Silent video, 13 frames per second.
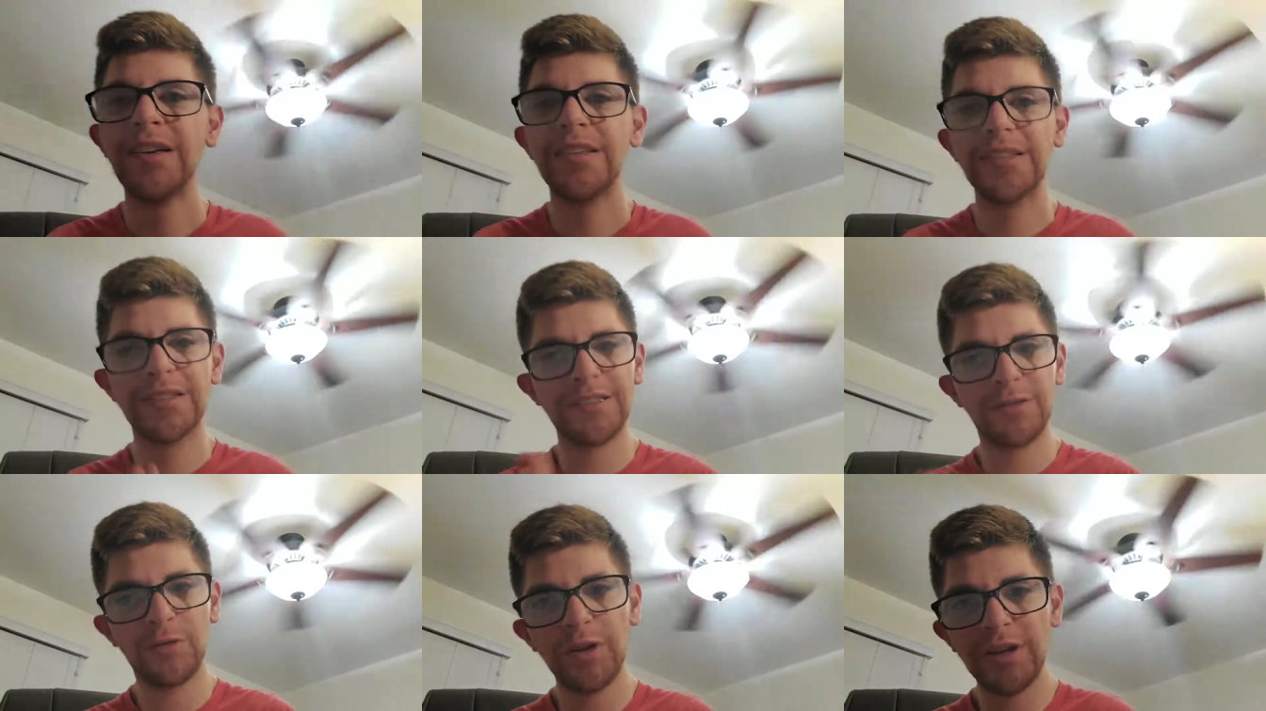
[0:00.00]
This
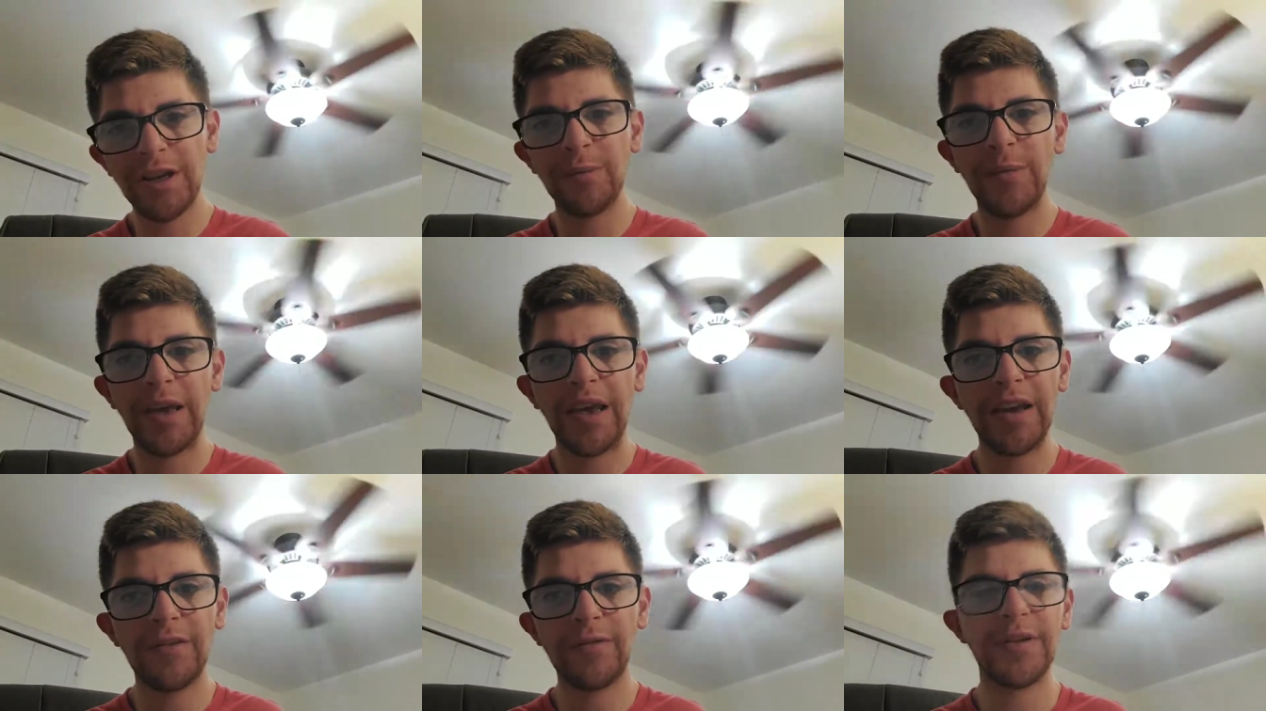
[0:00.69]
is going to
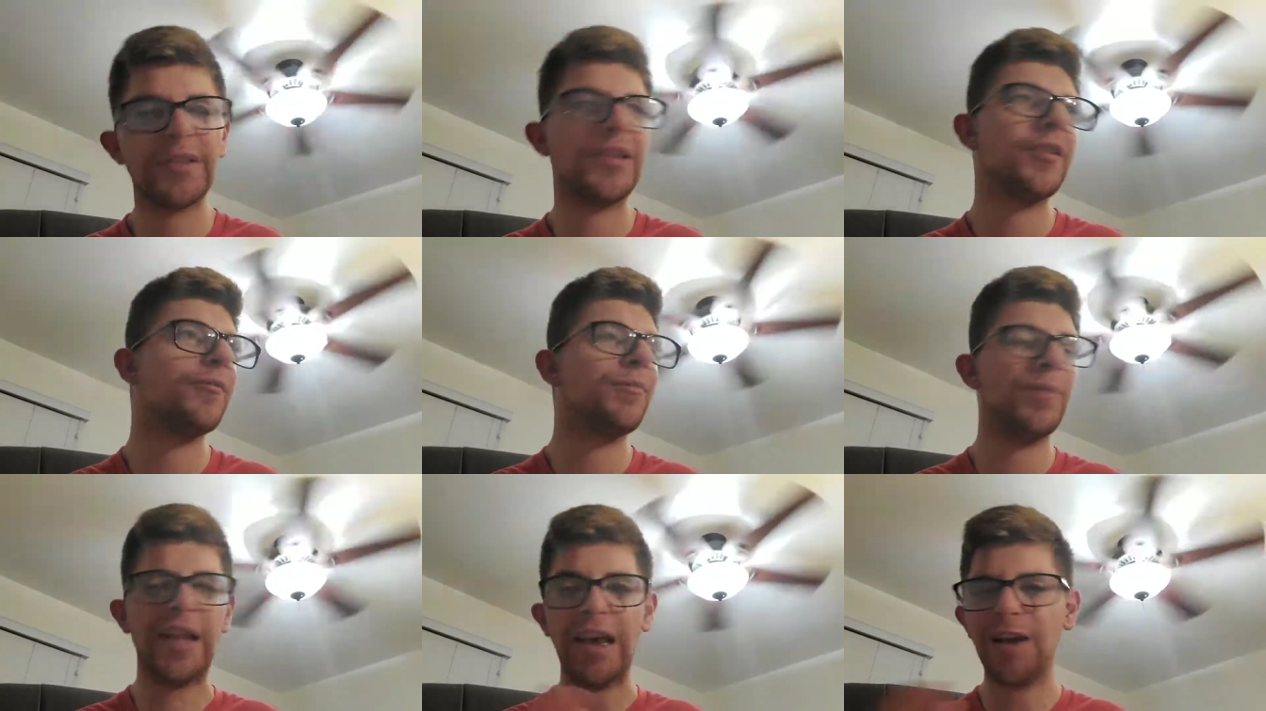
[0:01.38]
be it until
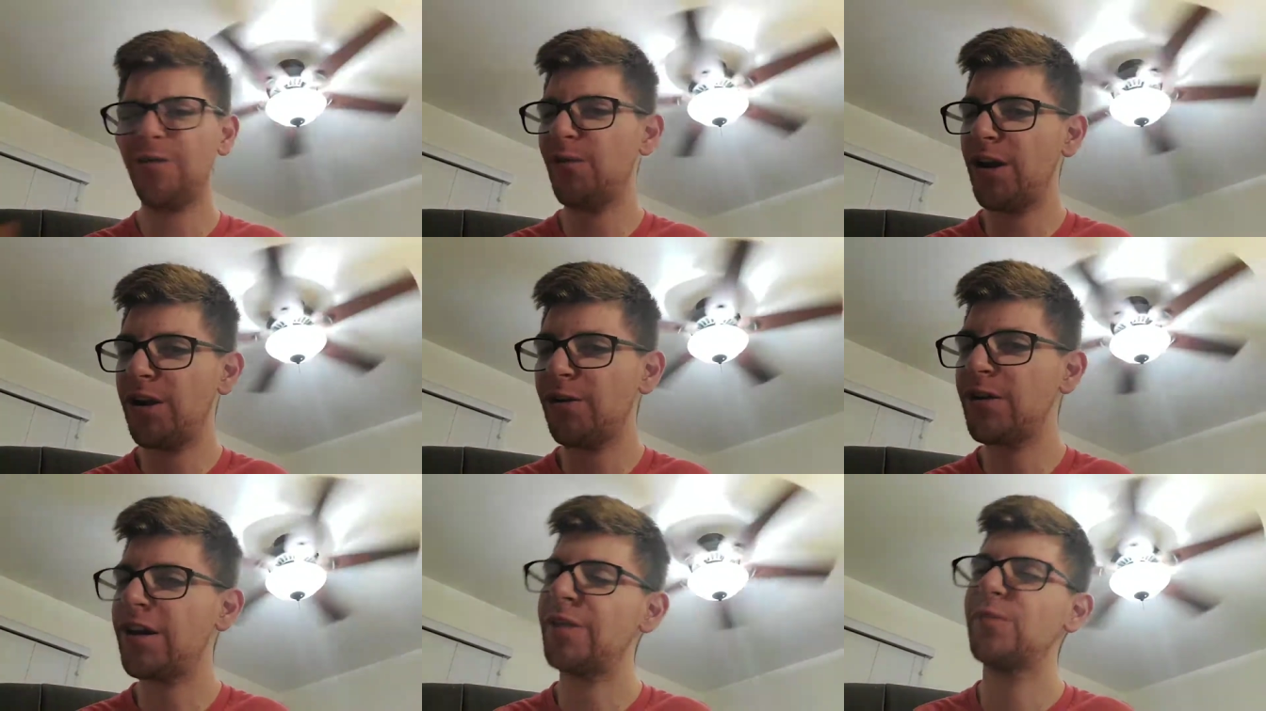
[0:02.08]
Black
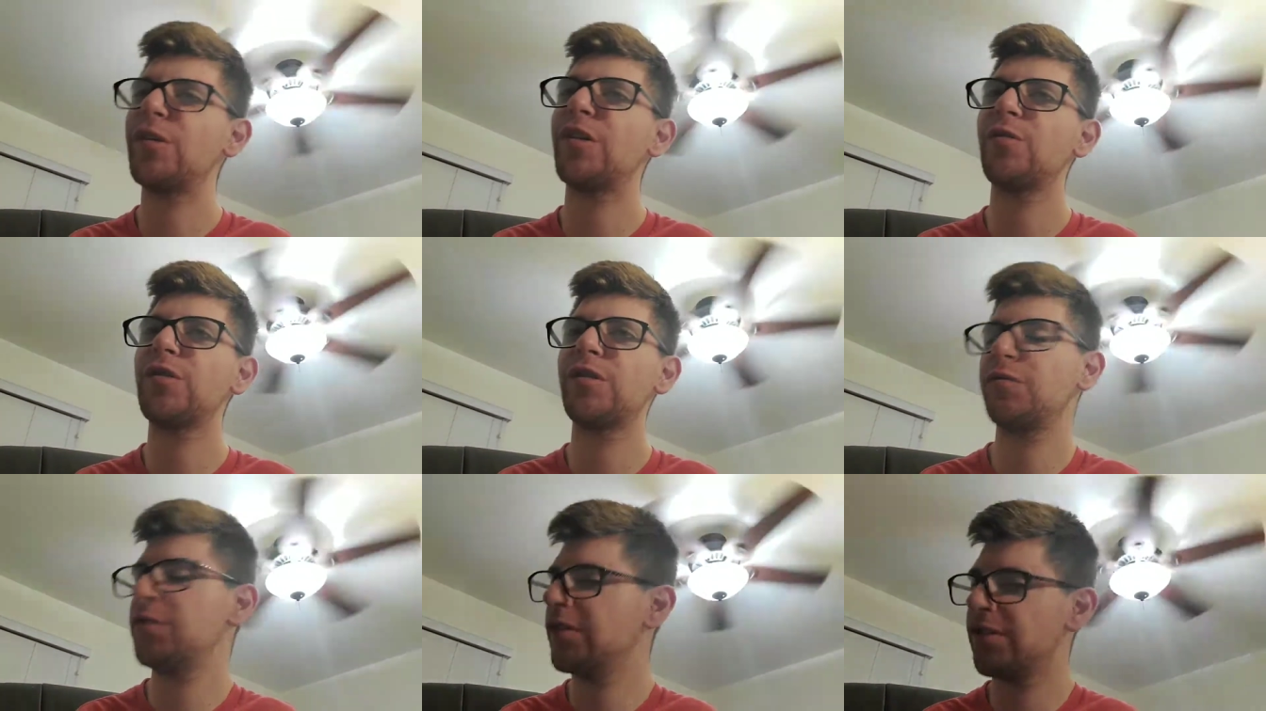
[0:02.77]
Widow comes out,
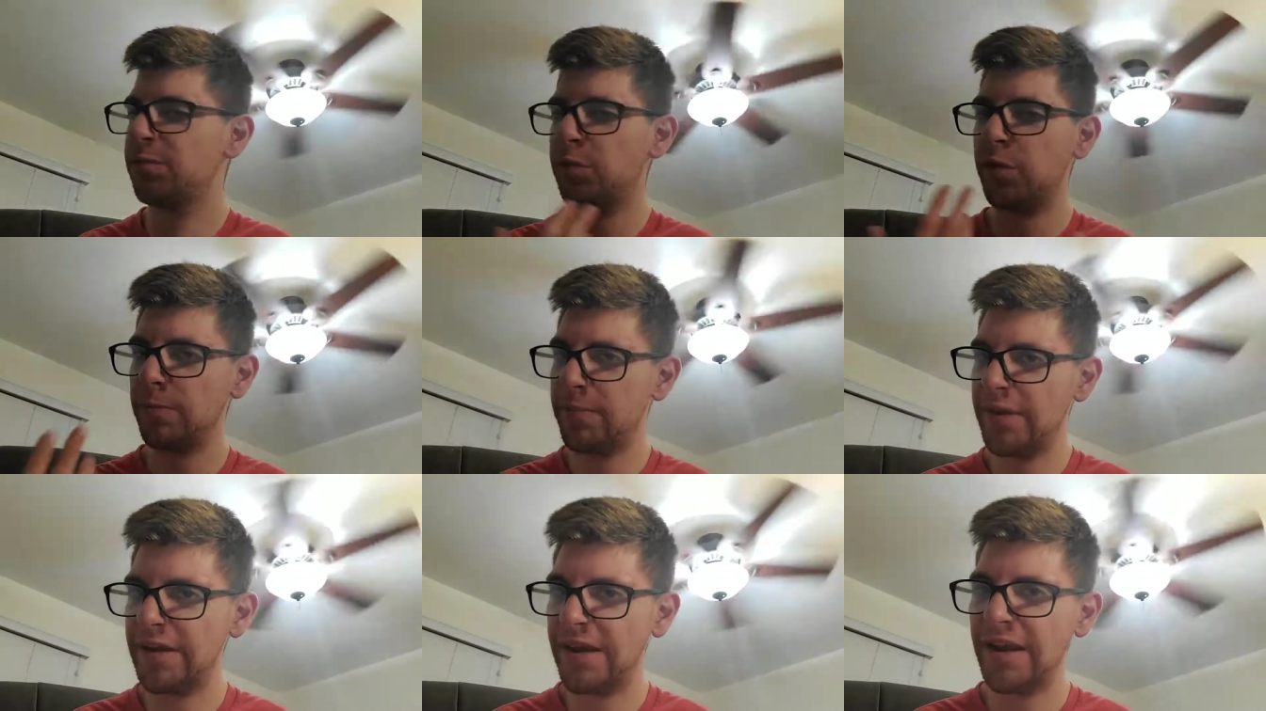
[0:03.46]
which will
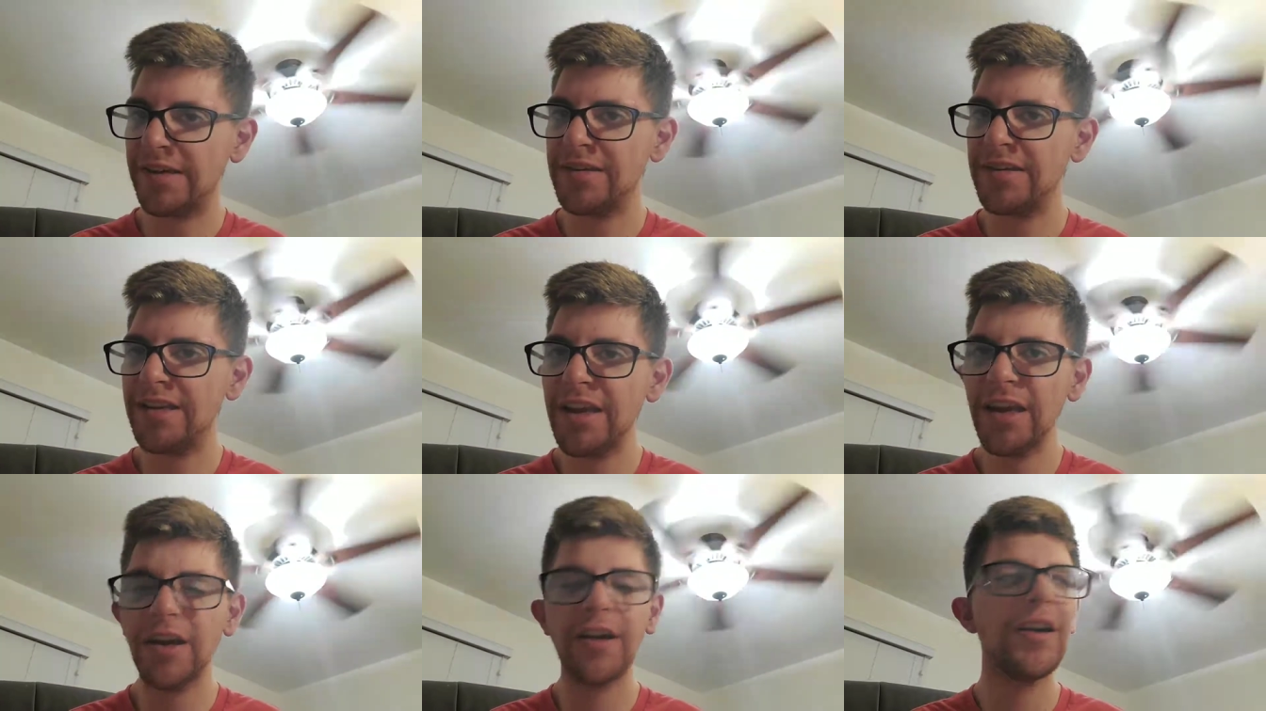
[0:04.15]
be next
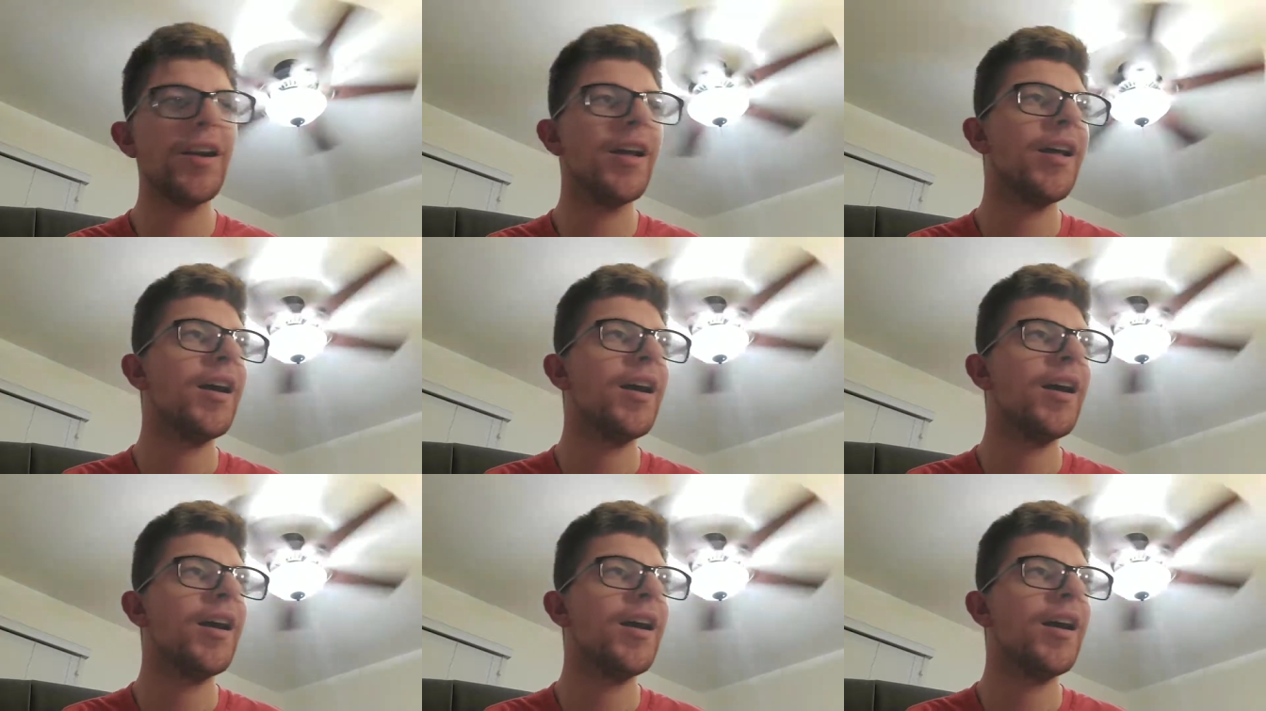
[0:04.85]
year